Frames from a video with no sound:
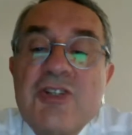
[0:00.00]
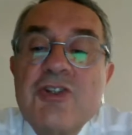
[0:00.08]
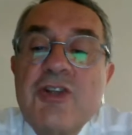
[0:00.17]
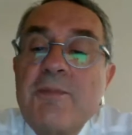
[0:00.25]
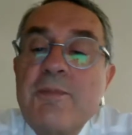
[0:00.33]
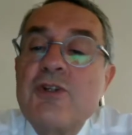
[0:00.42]

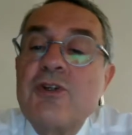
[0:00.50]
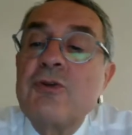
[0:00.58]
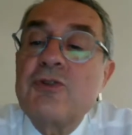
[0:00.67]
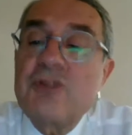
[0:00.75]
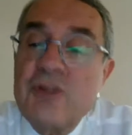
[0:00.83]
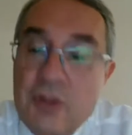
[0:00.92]
Rejection
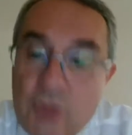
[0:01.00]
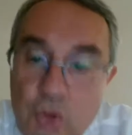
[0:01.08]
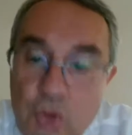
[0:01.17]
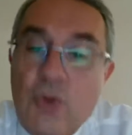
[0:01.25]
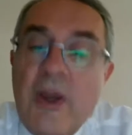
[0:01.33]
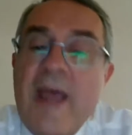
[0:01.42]

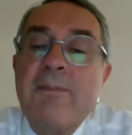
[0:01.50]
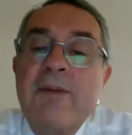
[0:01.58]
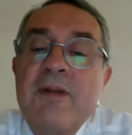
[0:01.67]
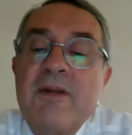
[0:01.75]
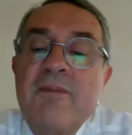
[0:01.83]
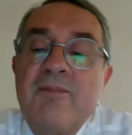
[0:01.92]
episodes
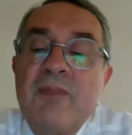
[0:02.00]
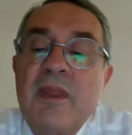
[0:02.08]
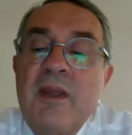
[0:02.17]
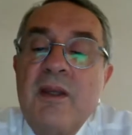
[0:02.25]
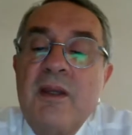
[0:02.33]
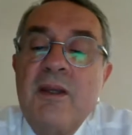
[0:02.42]
do
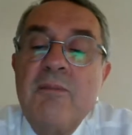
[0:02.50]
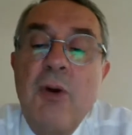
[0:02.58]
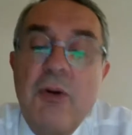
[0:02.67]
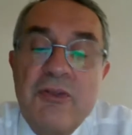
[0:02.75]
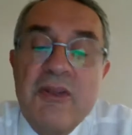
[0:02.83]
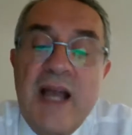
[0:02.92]
happen,
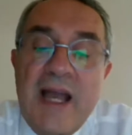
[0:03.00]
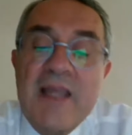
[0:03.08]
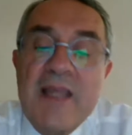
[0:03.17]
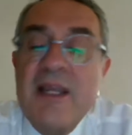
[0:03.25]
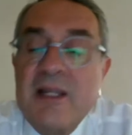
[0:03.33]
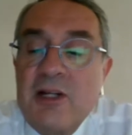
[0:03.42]

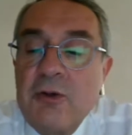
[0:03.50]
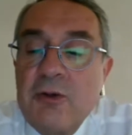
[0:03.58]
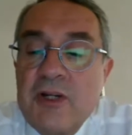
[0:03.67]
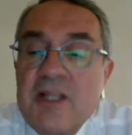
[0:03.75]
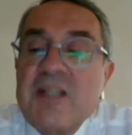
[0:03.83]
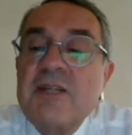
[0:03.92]
both in high
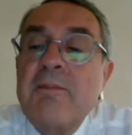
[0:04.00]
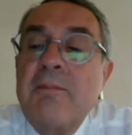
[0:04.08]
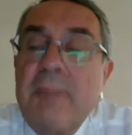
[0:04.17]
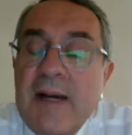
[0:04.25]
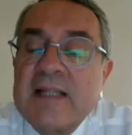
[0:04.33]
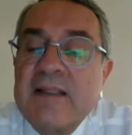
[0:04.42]
and low
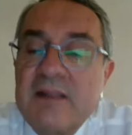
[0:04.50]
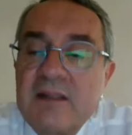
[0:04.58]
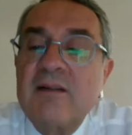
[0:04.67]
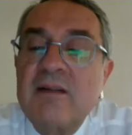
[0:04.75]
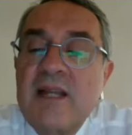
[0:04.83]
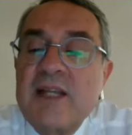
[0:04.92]
risk,
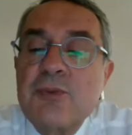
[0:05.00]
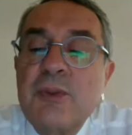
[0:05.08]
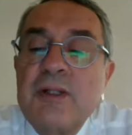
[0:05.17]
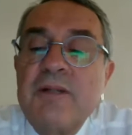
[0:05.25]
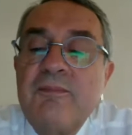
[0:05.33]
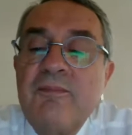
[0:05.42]
but,
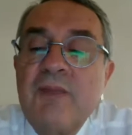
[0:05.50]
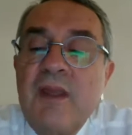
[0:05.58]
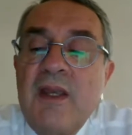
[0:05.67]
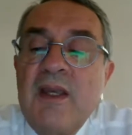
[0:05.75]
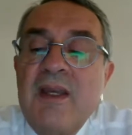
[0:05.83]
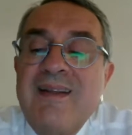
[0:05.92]
next
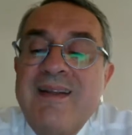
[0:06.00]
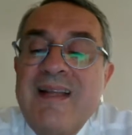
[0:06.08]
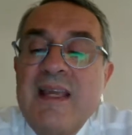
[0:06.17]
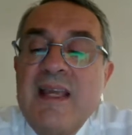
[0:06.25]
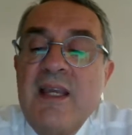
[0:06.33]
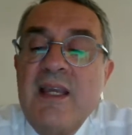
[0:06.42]
one,
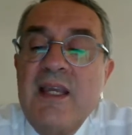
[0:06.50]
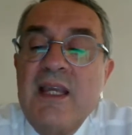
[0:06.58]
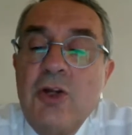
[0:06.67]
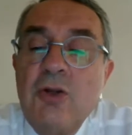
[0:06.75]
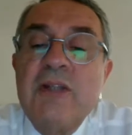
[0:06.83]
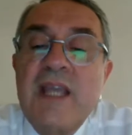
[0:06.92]

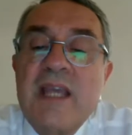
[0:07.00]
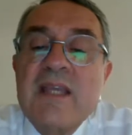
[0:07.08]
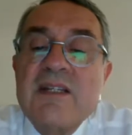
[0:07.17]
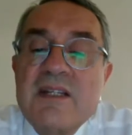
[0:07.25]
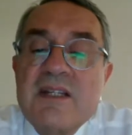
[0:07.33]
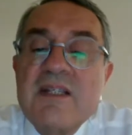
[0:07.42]
in
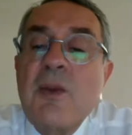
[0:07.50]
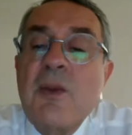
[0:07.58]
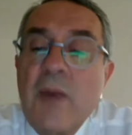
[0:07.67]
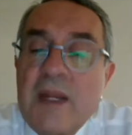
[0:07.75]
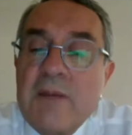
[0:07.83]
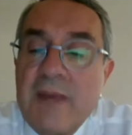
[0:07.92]
all
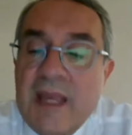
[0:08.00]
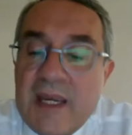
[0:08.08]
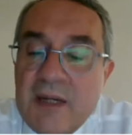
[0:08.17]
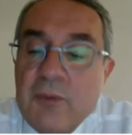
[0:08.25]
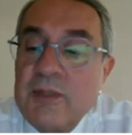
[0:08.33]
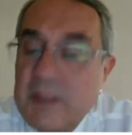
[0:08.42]
cases, they
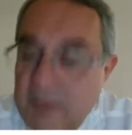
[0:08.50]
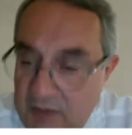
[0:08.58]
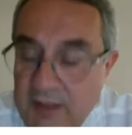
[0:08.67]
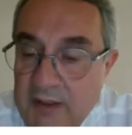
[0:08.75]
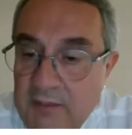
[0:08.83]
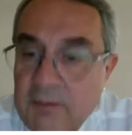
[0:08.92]
went back
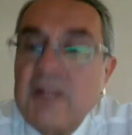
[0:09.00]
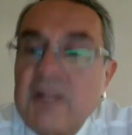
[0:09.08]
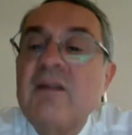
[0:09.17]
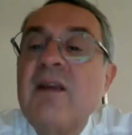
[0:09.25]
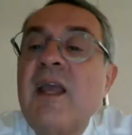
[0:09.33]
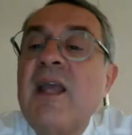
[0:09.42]
with
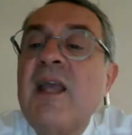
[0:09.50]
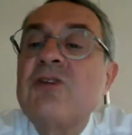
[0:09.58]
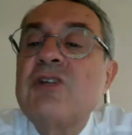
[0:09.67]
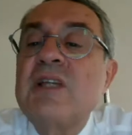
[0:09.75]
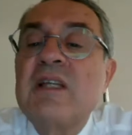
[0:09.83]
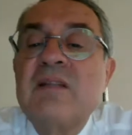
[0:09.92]
treatment,
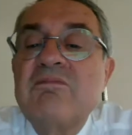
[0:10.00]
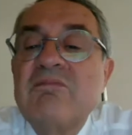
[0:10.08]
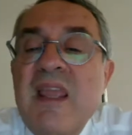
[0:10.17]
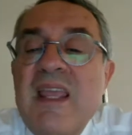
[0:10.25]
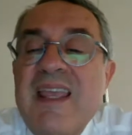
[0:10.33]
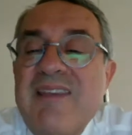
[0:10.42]
and you
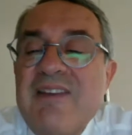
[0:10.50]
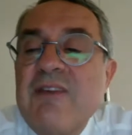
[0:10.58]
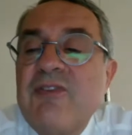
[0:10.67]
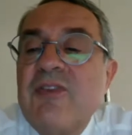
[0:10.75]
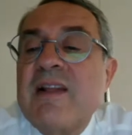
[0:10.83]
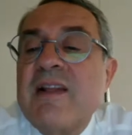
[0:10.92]
see,
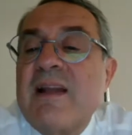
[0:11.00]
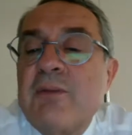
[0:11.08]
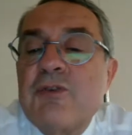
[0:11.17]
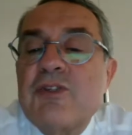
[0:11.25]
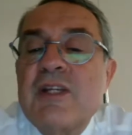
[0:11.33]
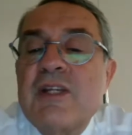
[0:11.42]
even if the
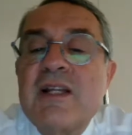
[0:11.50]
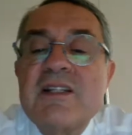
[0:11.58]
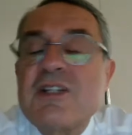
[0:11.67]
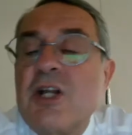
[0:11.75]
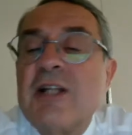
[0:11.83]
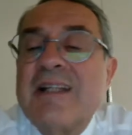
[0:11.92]
number of
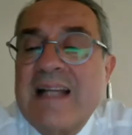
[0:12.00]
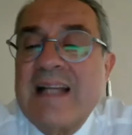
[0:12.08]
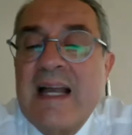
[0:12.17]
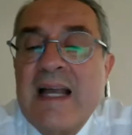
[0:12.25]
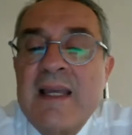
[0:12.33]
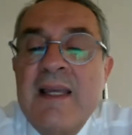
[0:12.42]
cells is
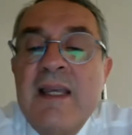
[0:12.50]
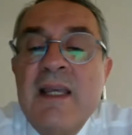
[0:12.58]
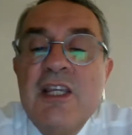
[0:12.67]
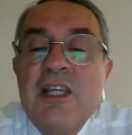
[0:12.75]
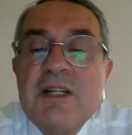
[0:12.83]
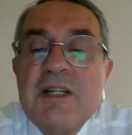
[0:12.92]
not that
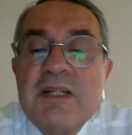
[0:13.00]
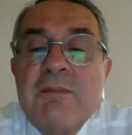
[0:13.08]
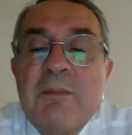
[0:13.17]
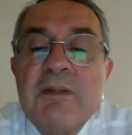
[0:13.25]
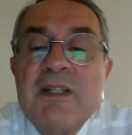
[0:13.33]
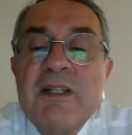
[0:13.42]
high, you
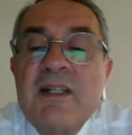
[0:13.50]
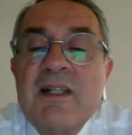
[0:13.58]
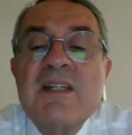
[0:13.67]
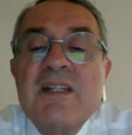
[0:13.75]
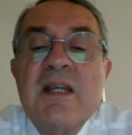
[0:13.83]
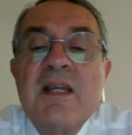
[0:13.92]
must remember
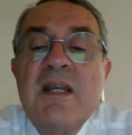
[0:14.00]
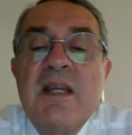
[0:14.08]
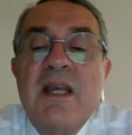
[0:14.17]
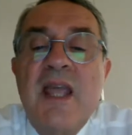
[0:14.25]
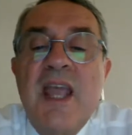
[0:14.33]
that there is